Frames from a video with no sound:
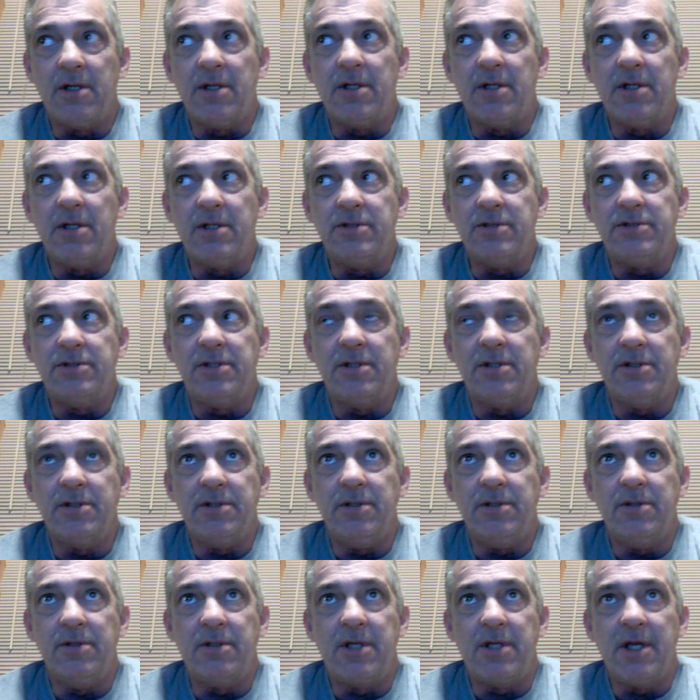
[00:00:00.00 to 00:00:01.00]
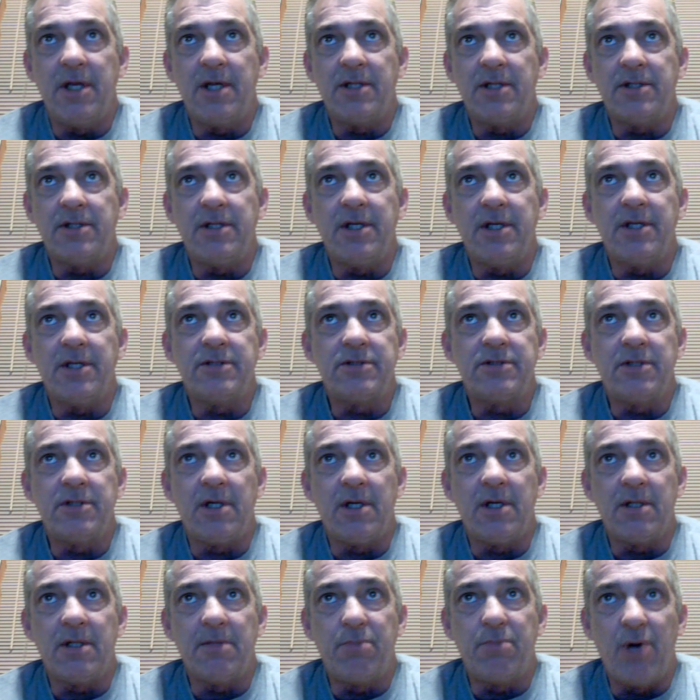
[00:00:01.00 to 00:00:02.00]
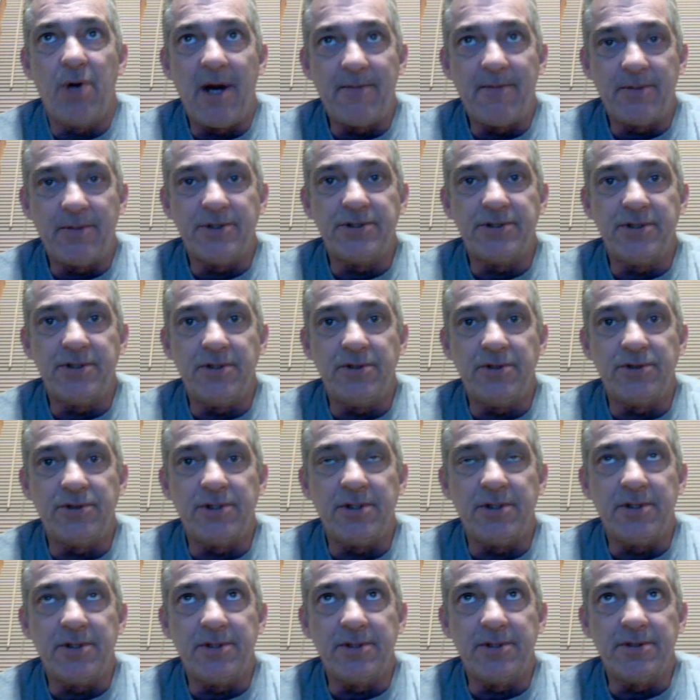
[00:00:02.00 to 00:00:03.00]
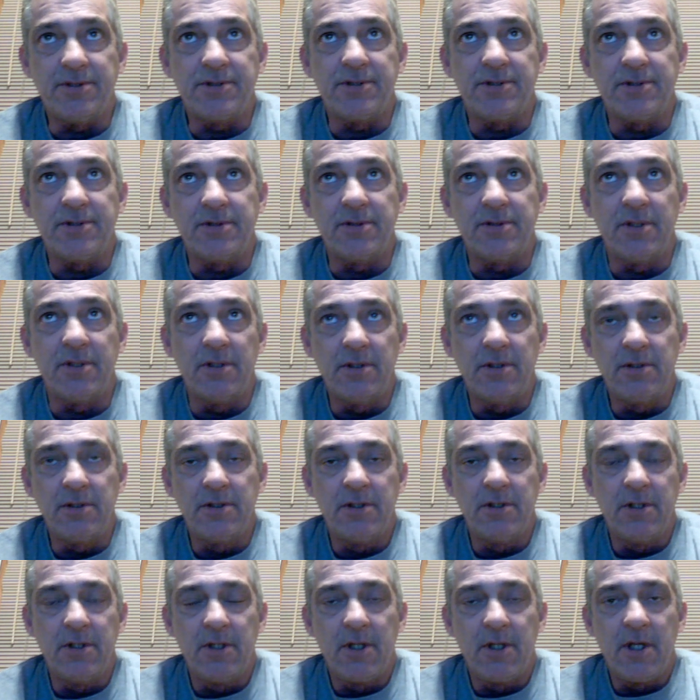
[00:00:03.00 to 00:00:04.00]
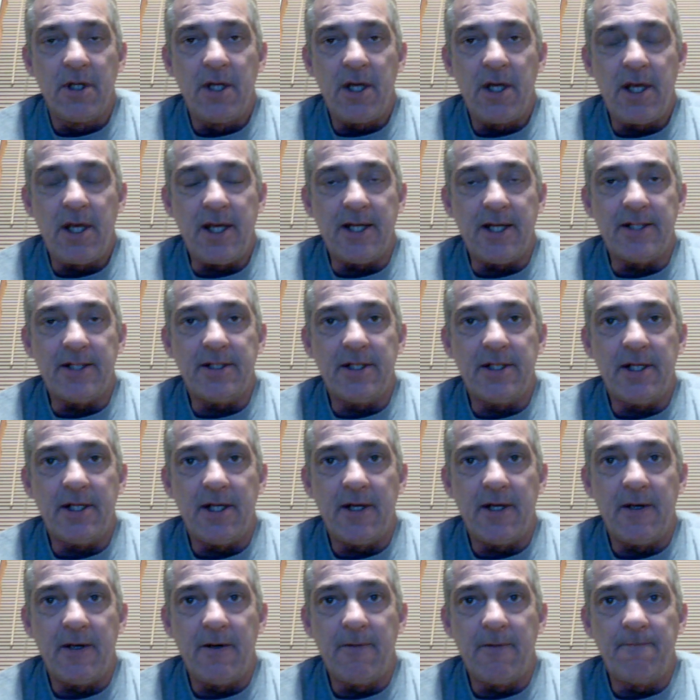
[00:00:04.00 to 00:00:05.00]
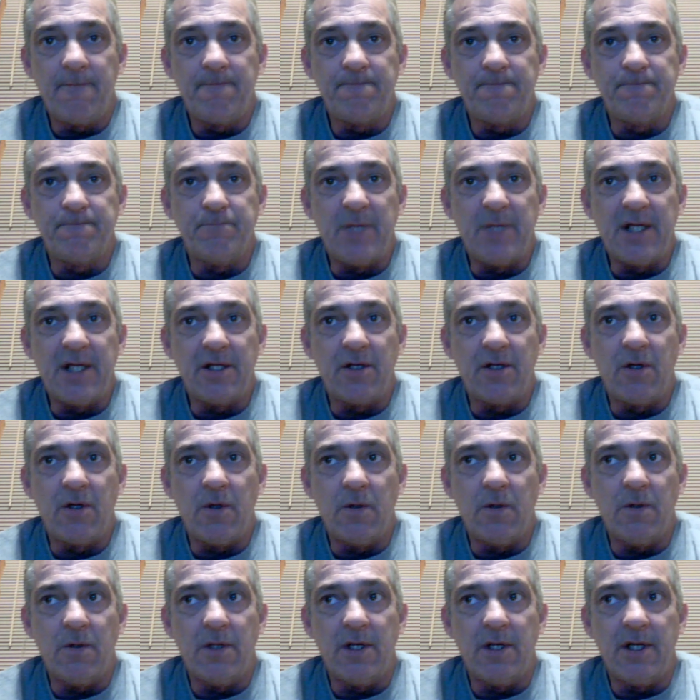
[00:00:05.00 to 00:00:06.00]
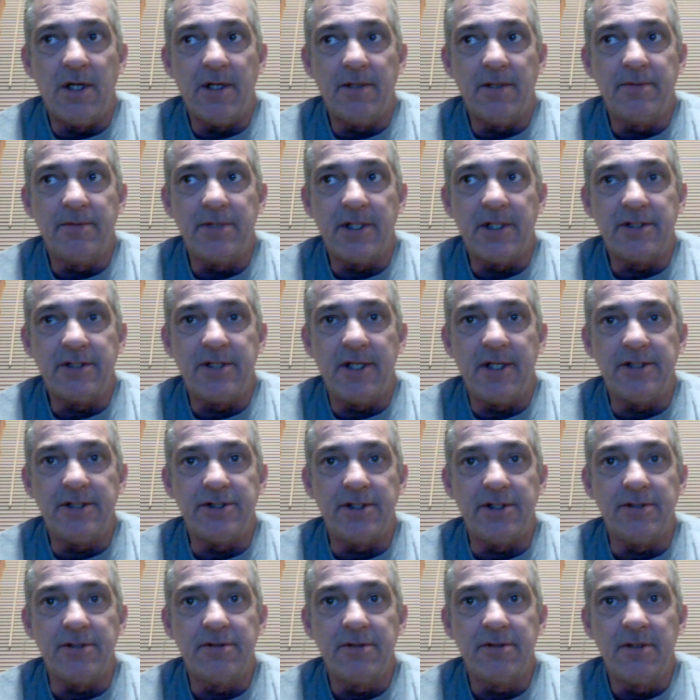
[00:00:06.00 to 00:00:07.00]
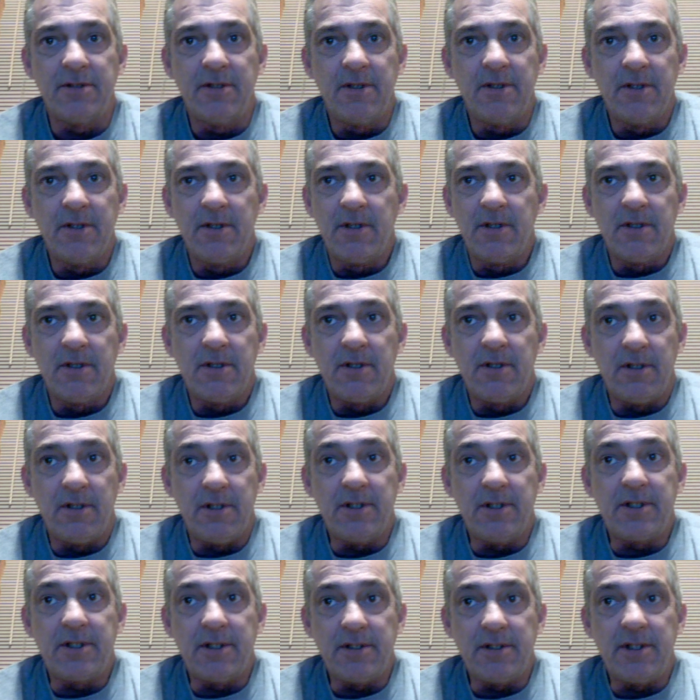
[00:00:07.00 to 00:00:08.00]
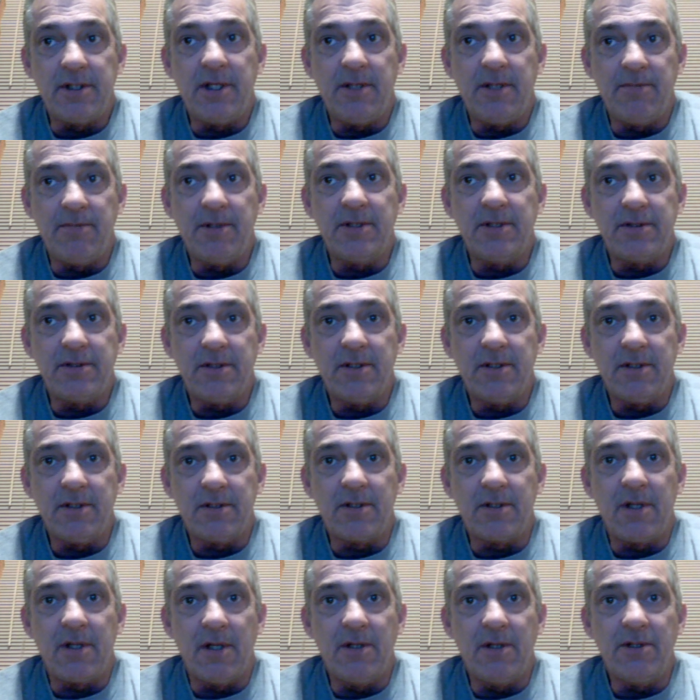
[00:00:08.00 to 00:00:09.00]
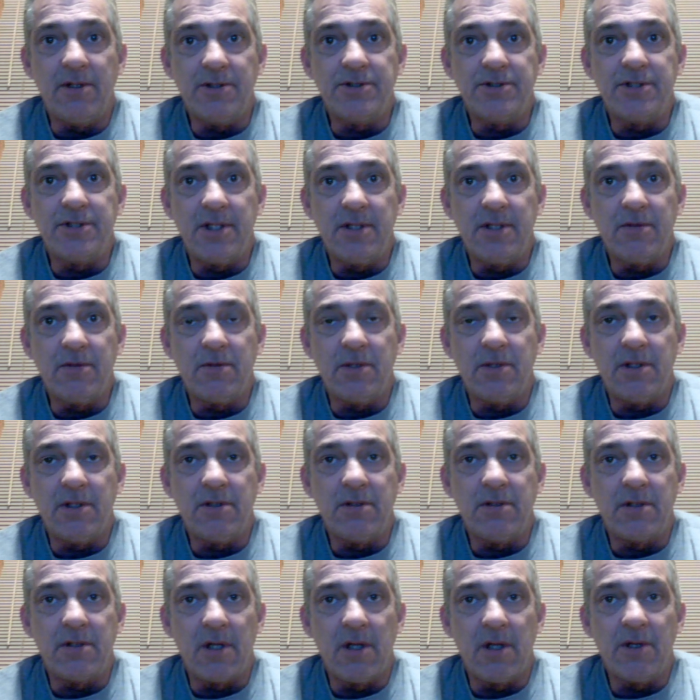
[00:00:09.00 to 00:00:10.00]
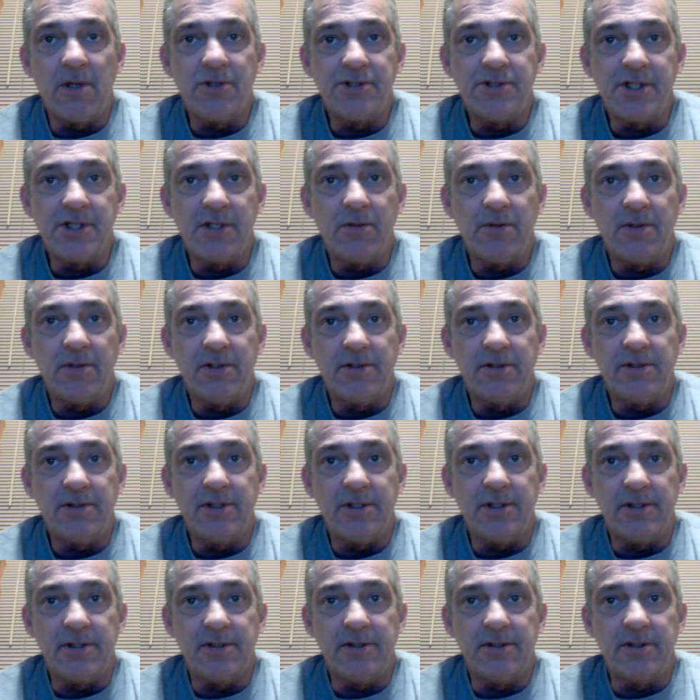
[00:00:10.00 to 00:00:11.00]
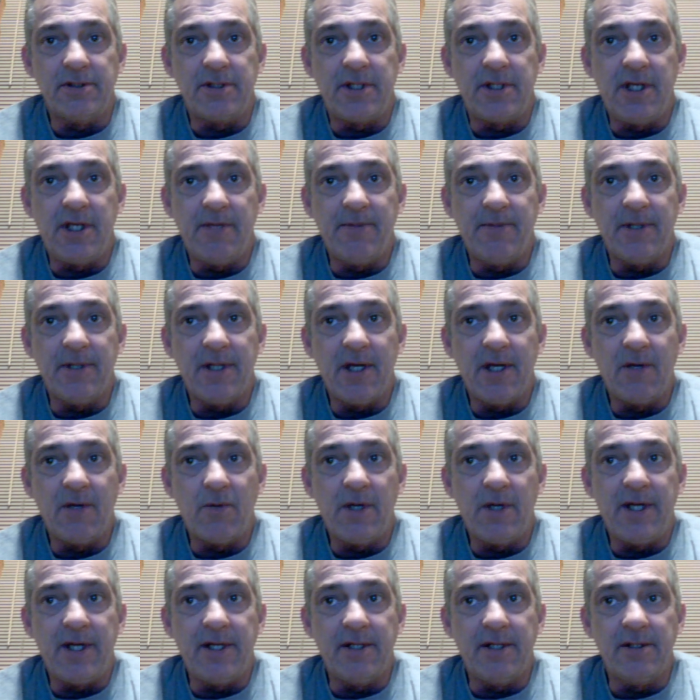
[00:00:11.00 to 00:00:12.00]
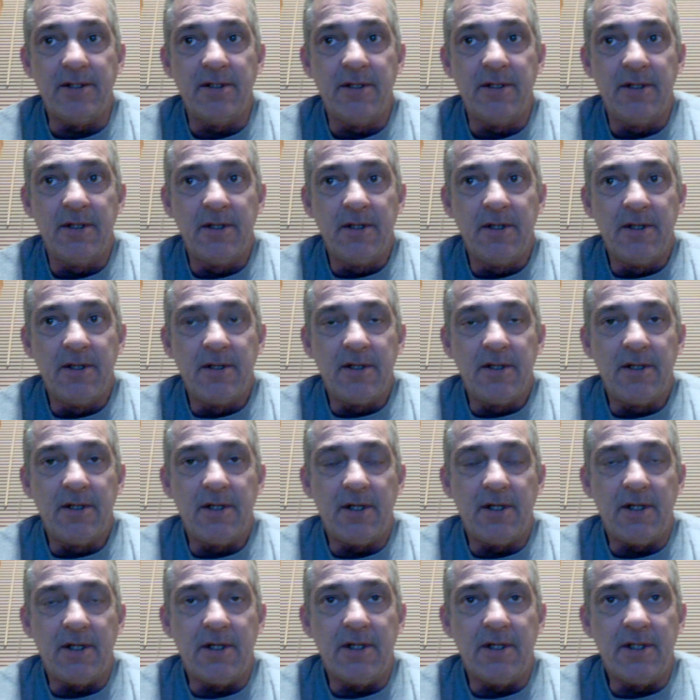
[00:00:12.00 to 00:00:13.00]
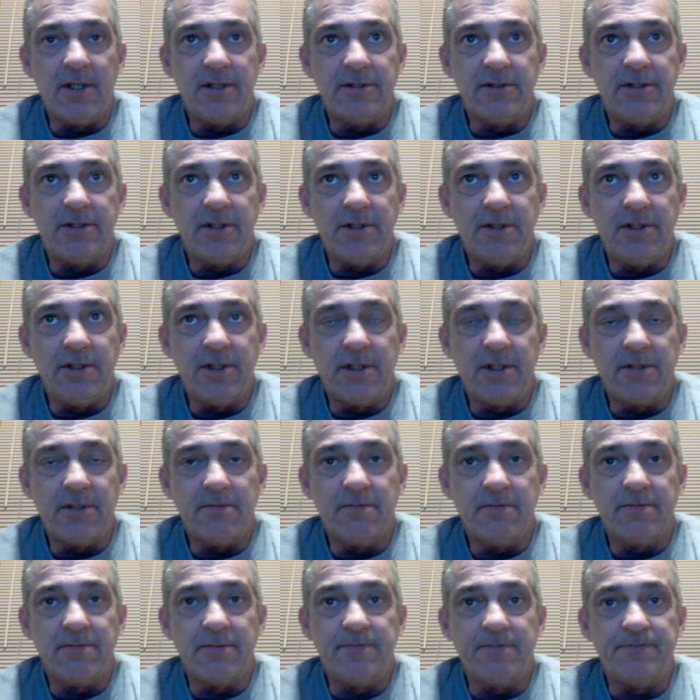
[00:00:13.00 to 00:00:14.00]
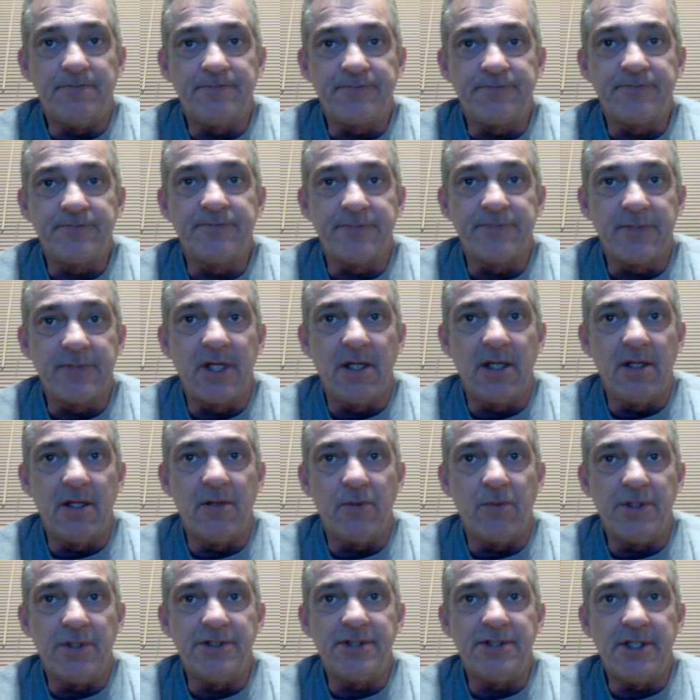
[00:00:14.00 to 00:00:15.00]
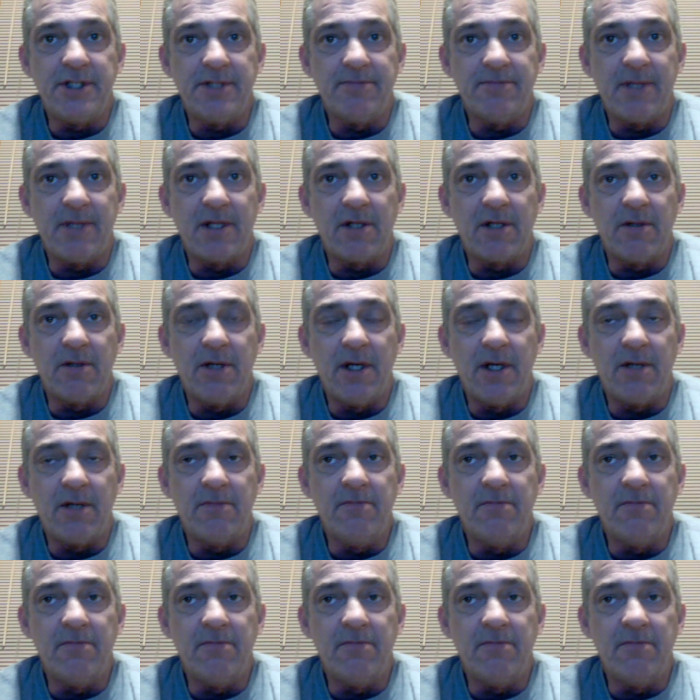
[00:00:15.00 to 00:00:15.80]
until you can get the proper sutures and medical attention, it can keep it closed. It will close a wound and keep it that way until you can receive medical help.